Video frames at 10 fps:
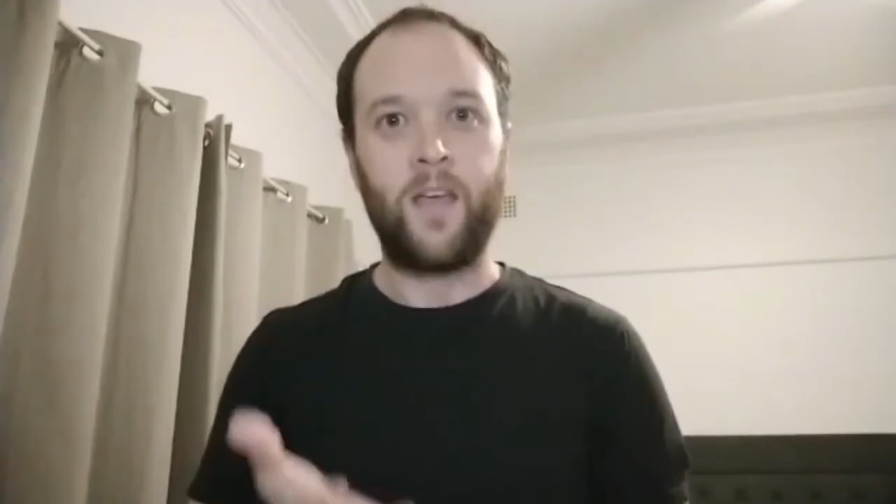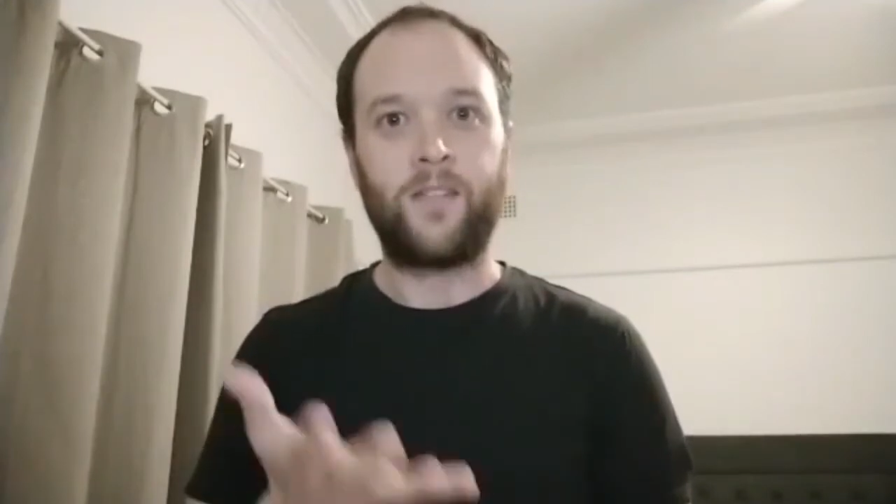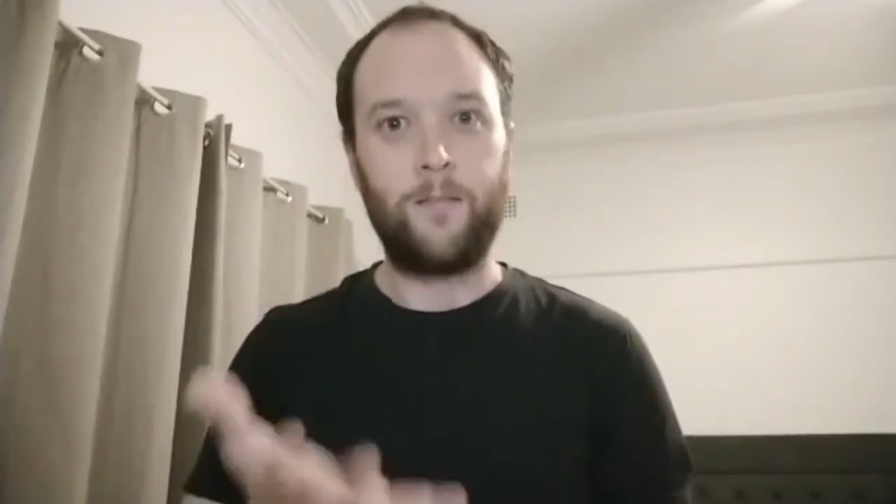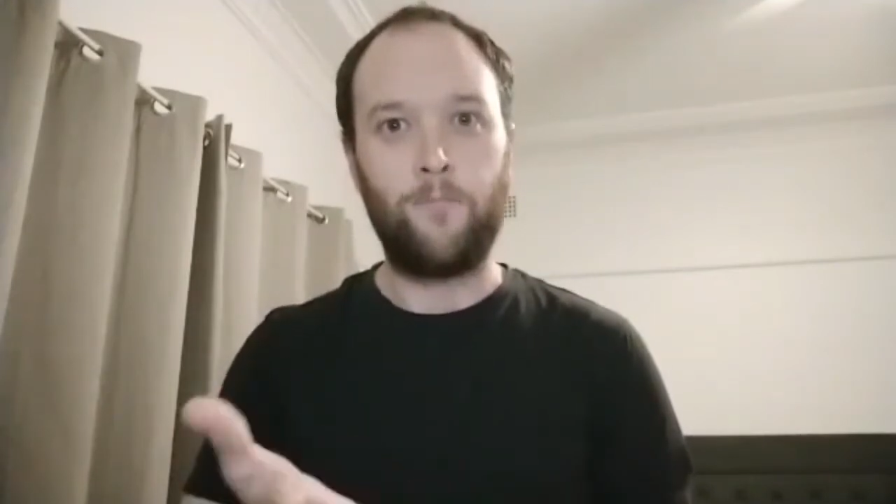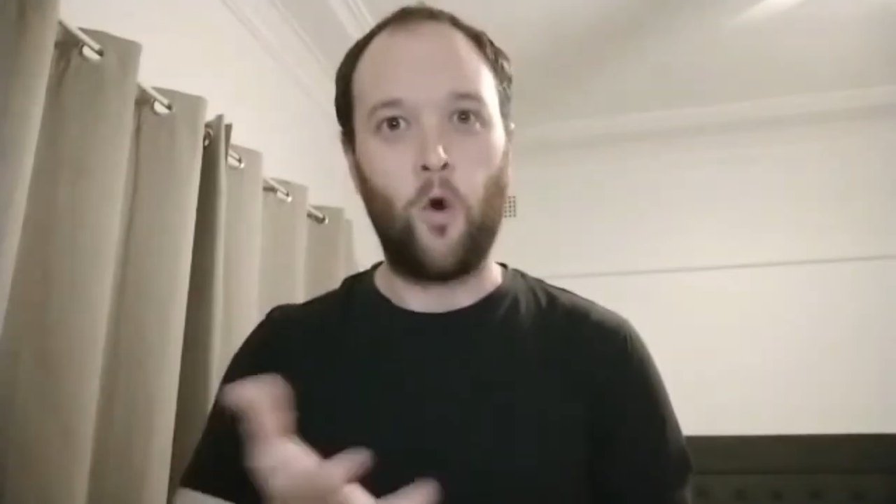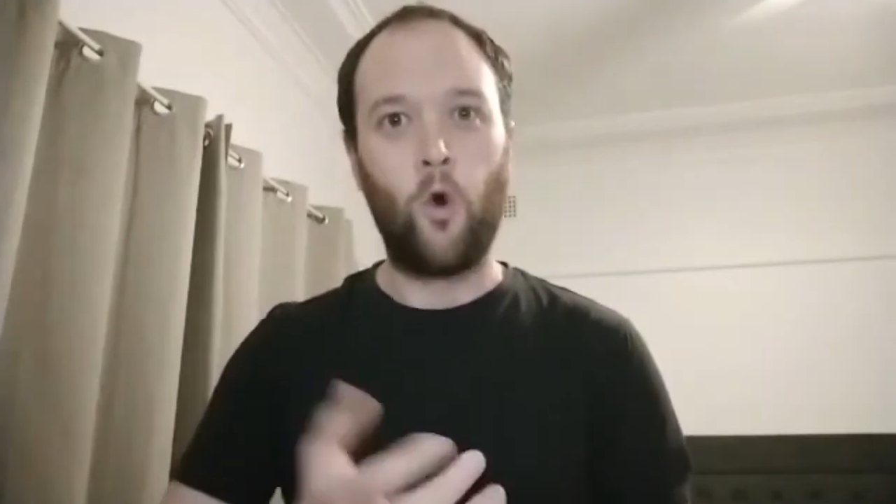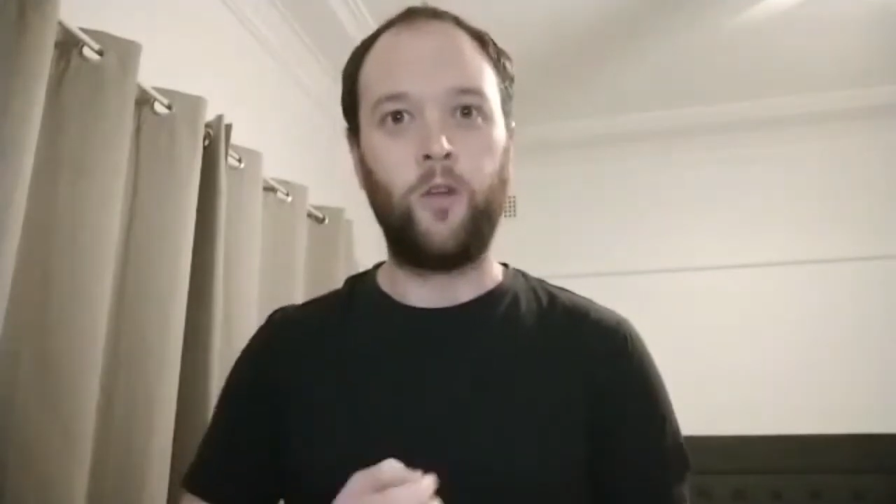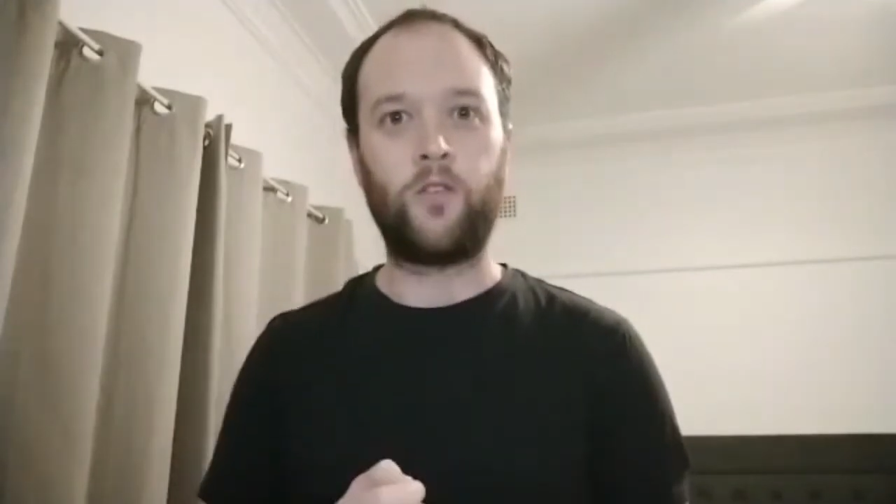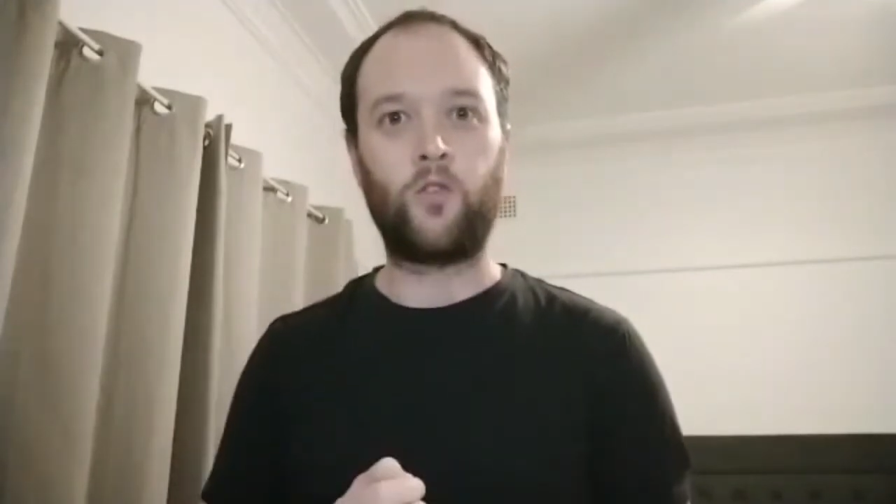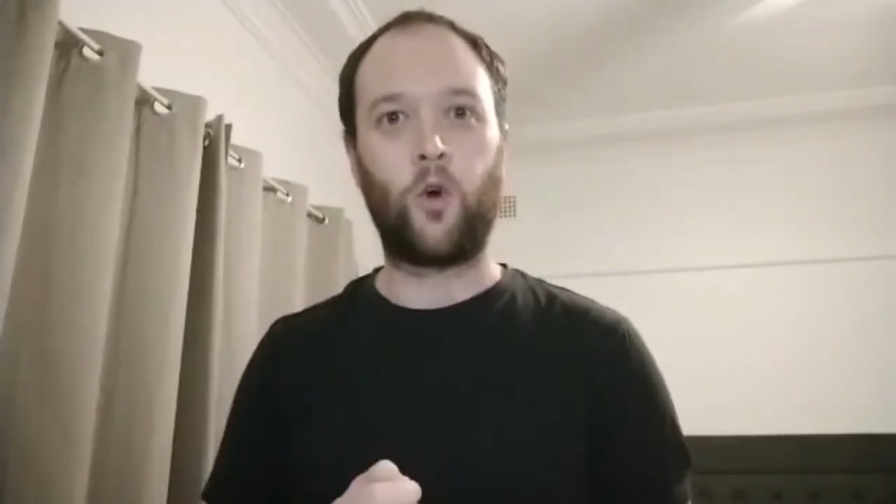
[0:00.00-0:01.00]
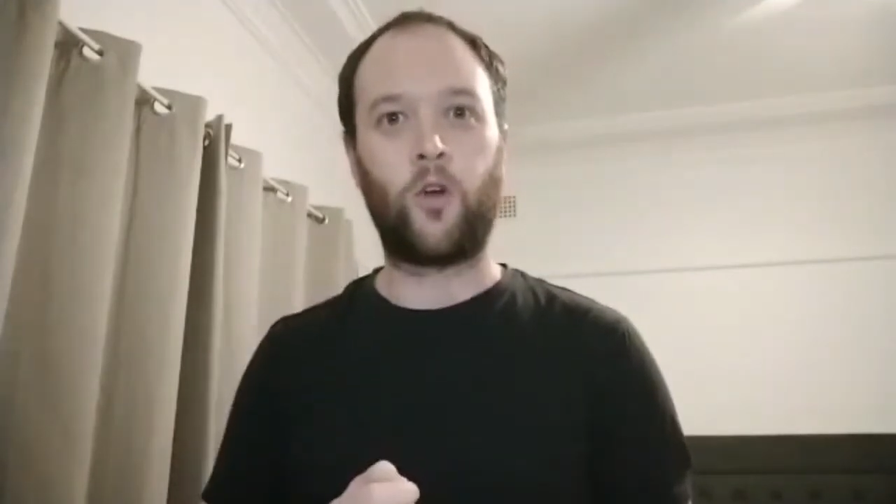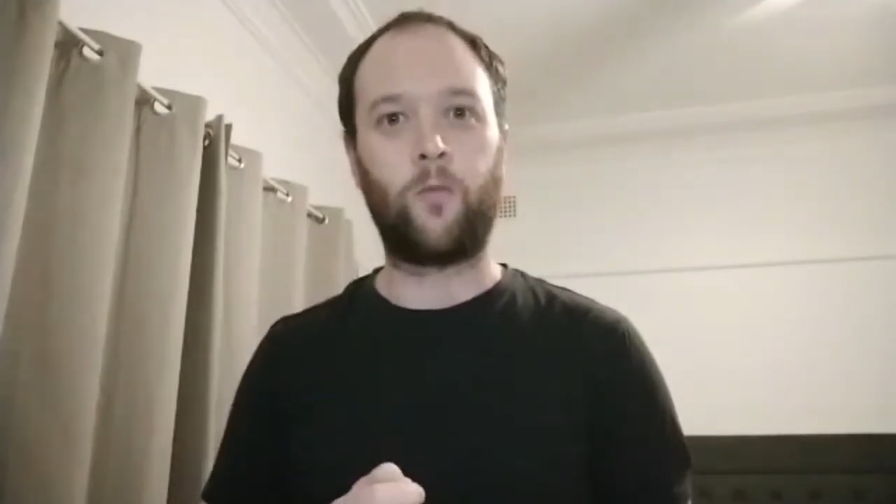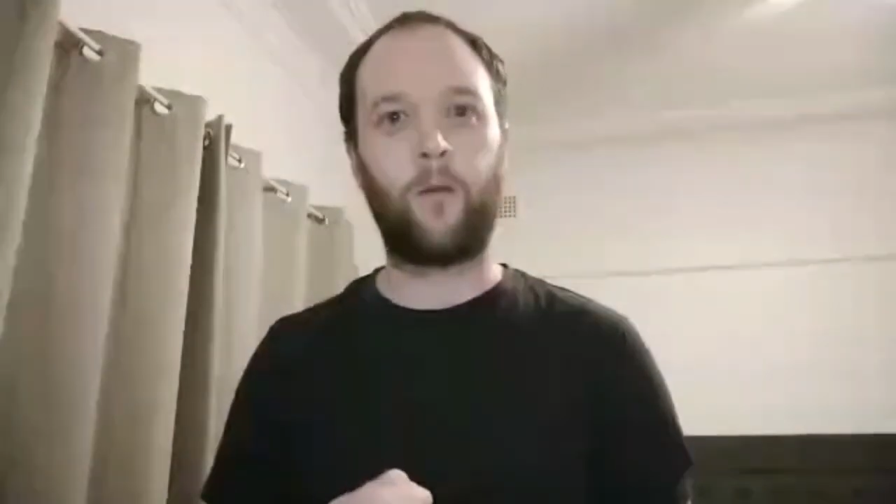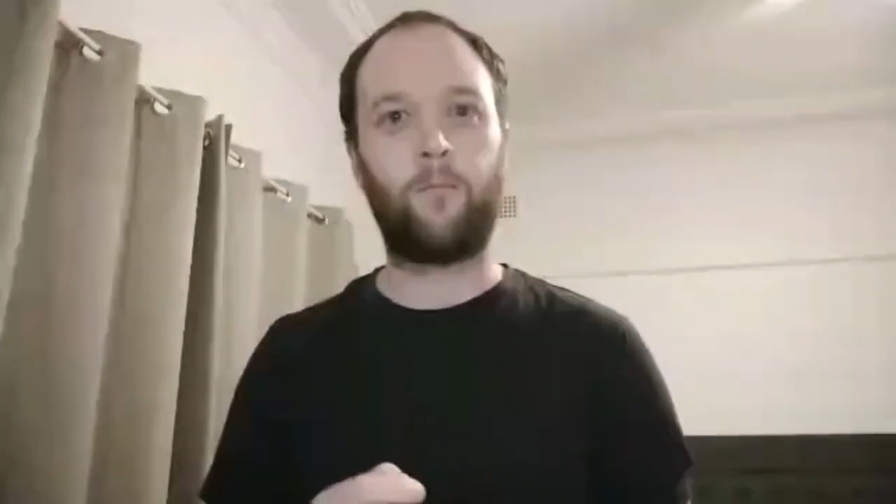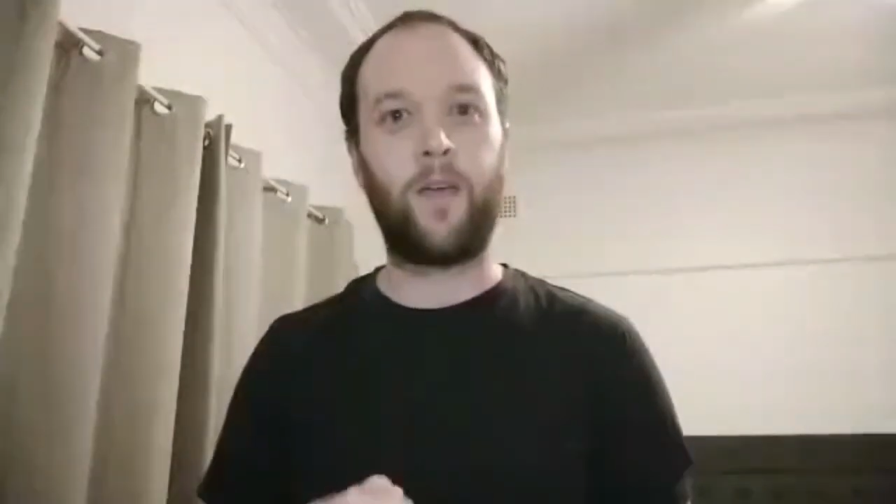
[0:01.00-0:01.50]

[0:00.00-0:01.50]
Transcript: See, Paul is talking about